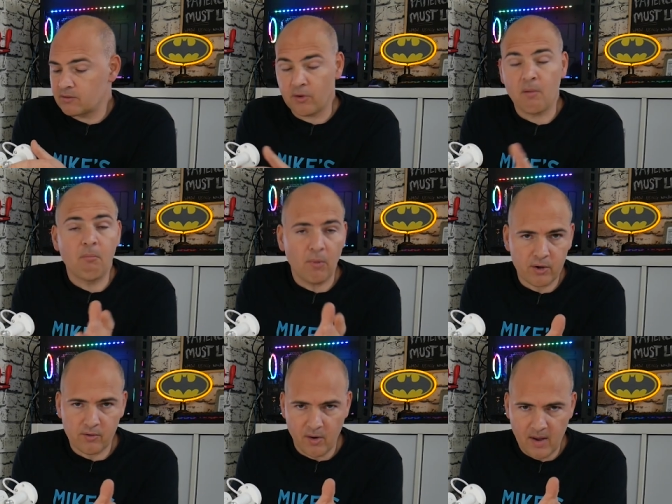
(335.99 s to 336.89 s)
Sorry,
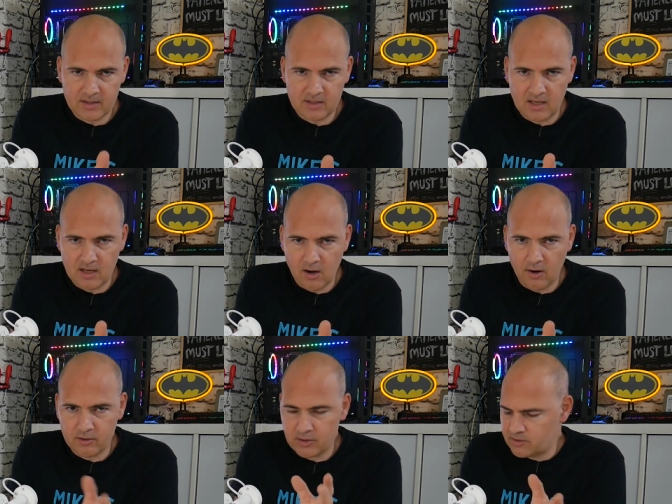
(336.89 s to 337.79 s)
micro S D
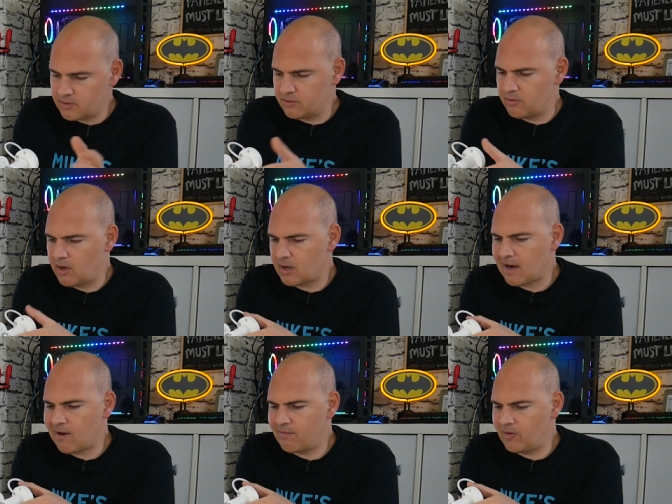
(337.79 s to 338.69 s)
card, just to uh,
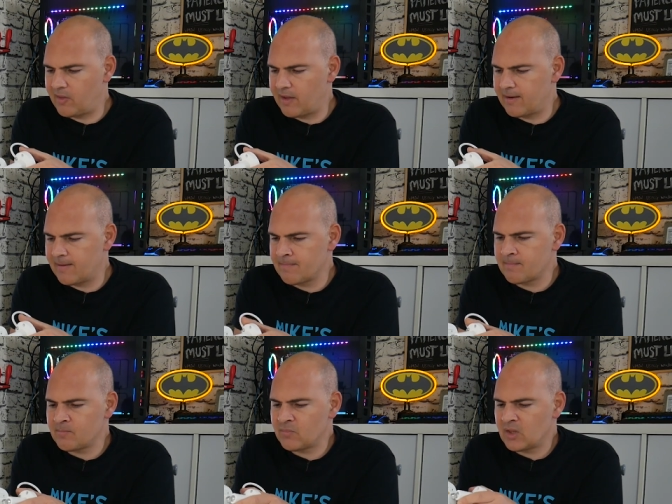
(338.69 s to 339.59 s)
clarify there.
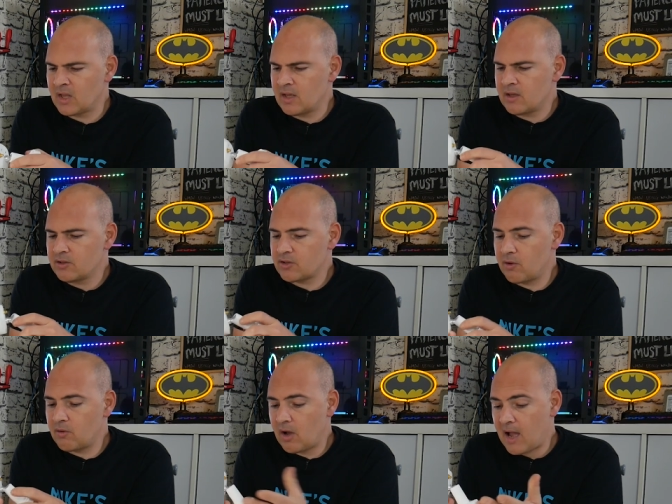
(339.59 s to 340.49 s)

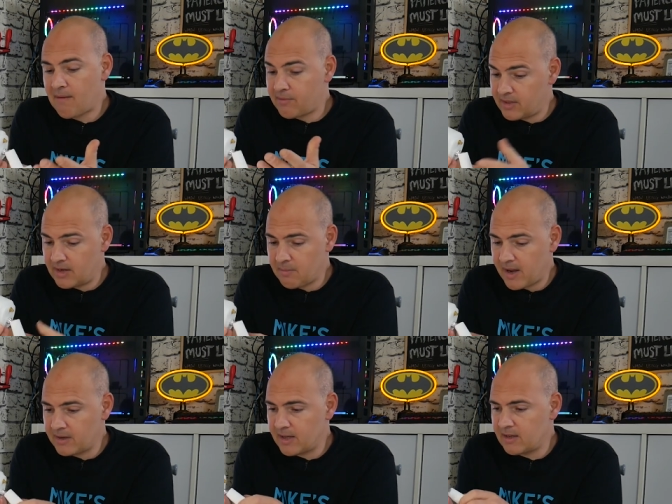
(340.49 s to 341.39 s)
So everything
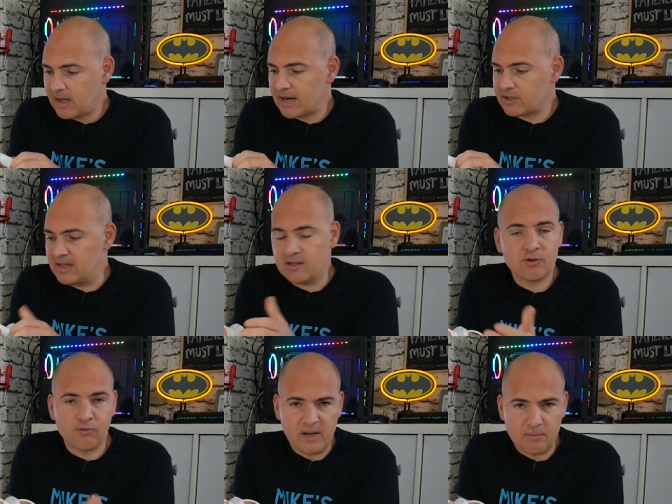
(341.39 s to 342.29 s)
about it actually
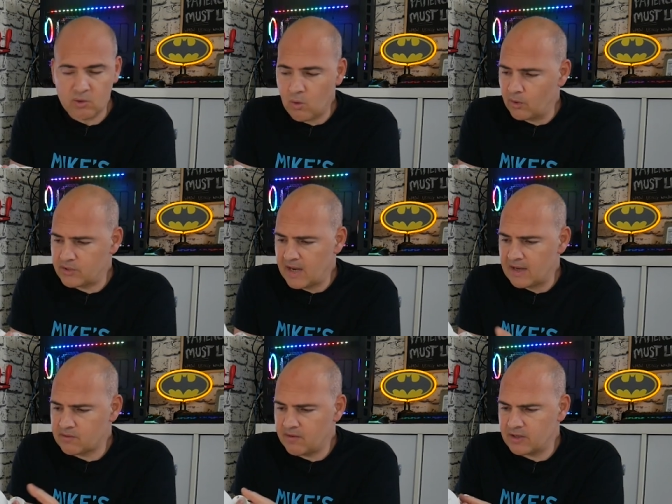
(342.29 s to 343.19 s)
screams quality.
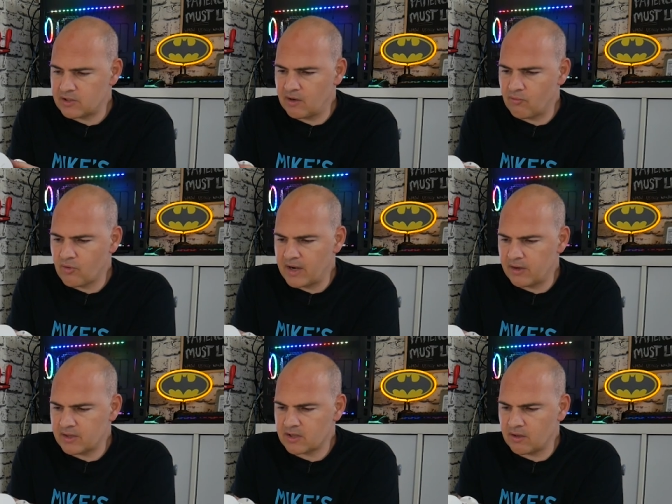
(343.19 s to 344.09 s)
It's finished in a really
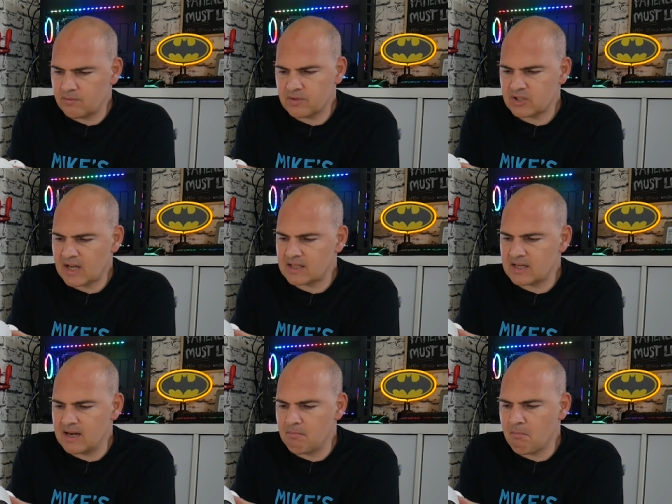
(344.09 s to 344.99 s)
nice kind of
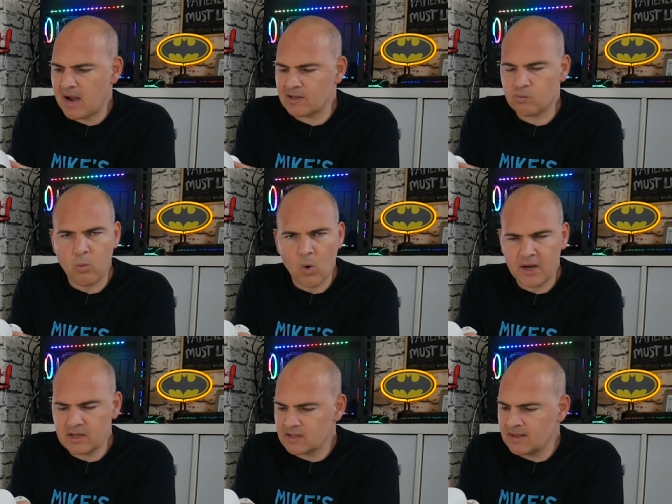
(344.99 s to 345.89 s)
satin matte
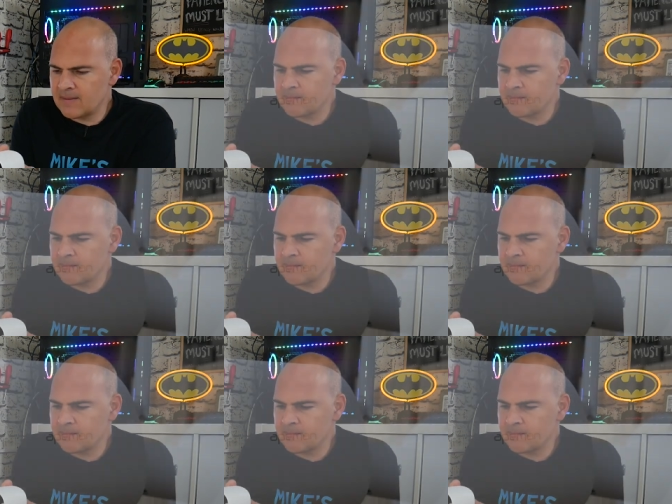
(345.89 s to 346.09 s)
white.